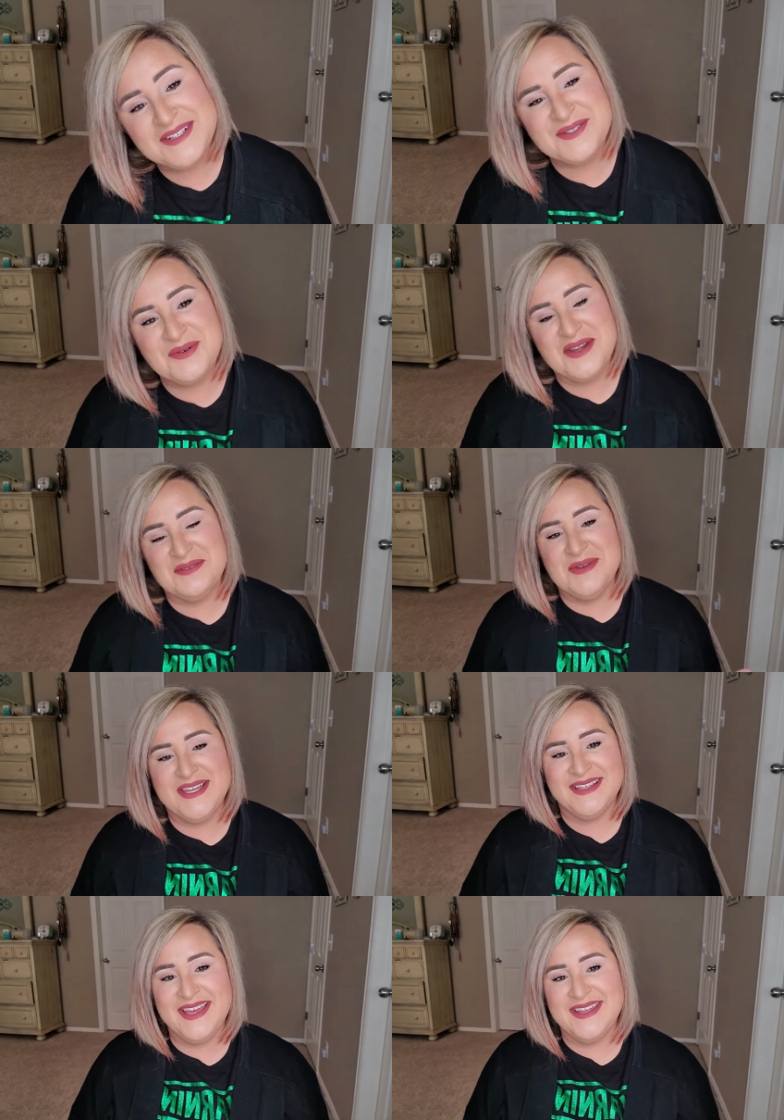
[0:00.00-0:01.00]
and joining me
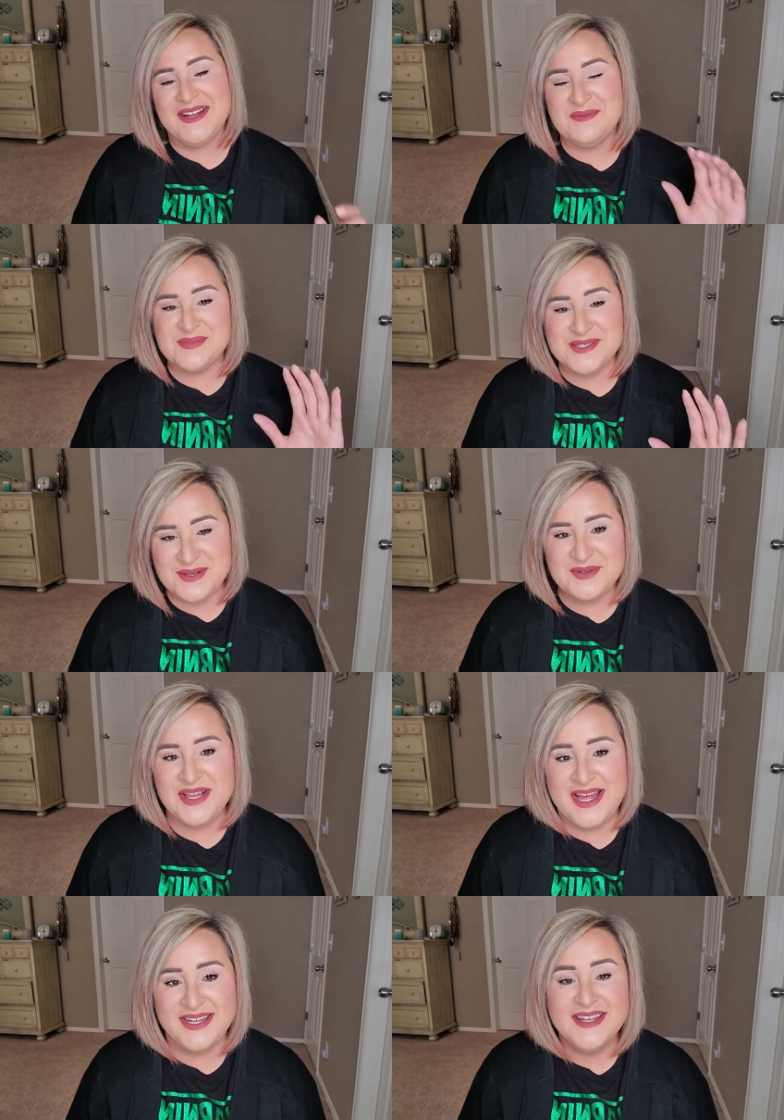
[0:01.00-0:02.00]
again. I'm so
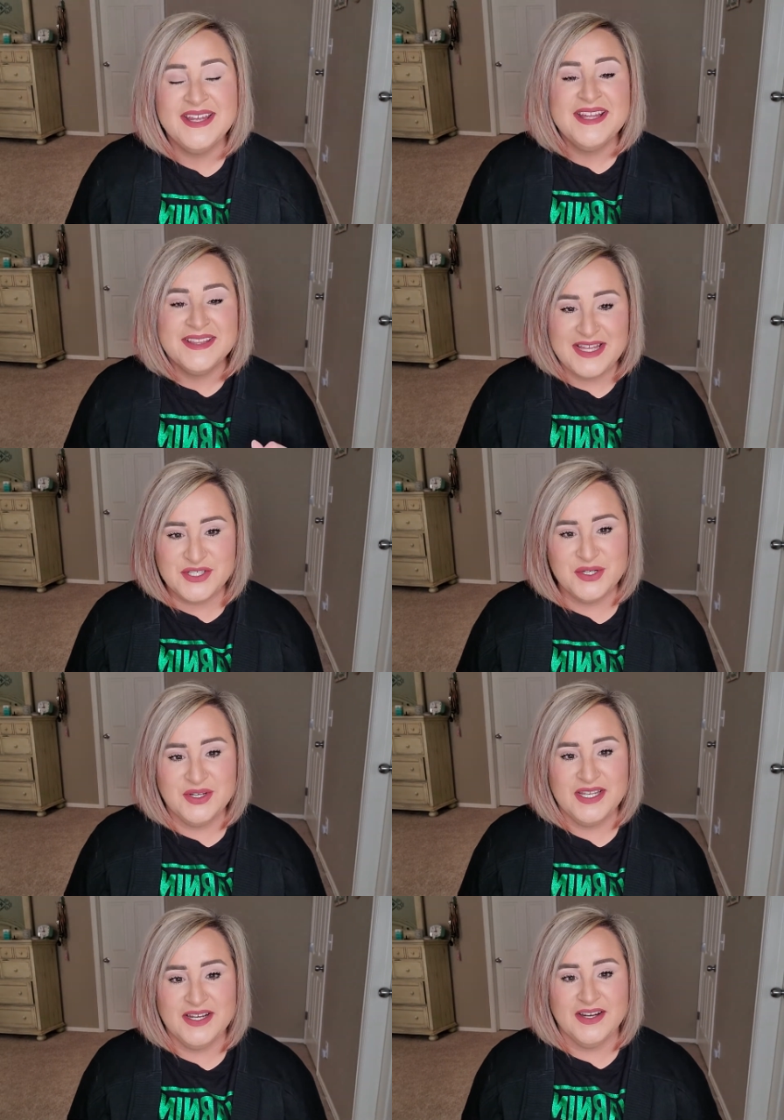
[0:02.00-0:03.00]
glad that you're
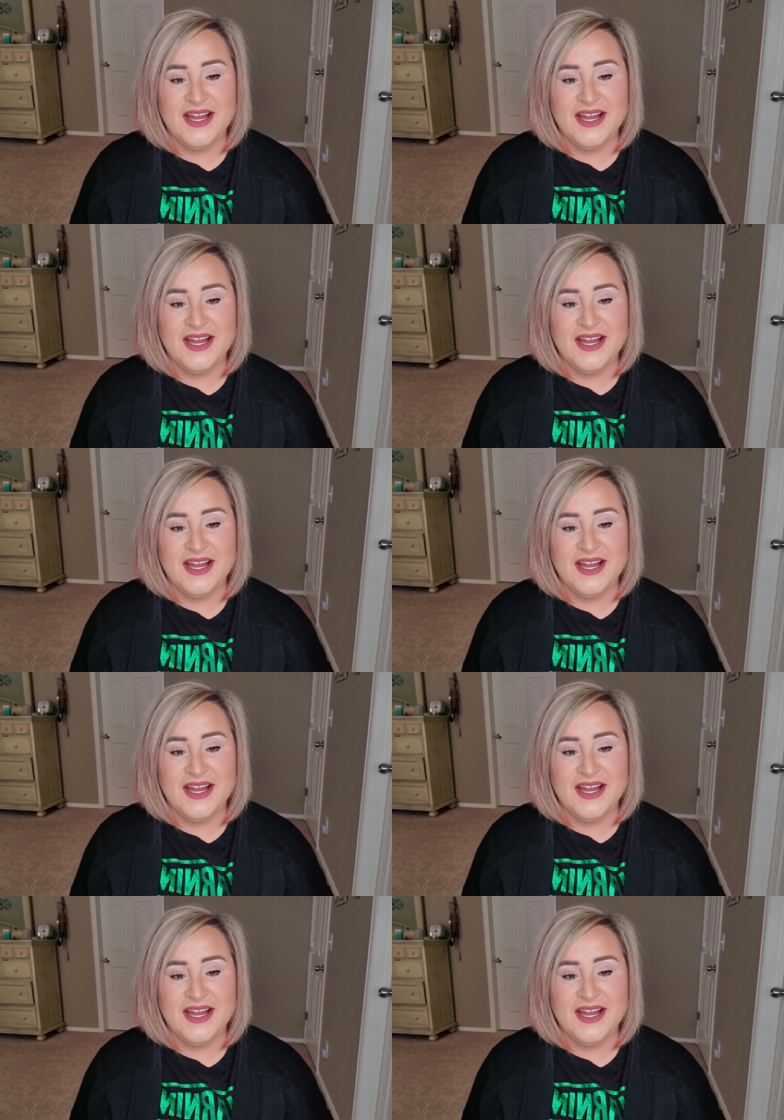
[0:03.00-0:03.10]
here.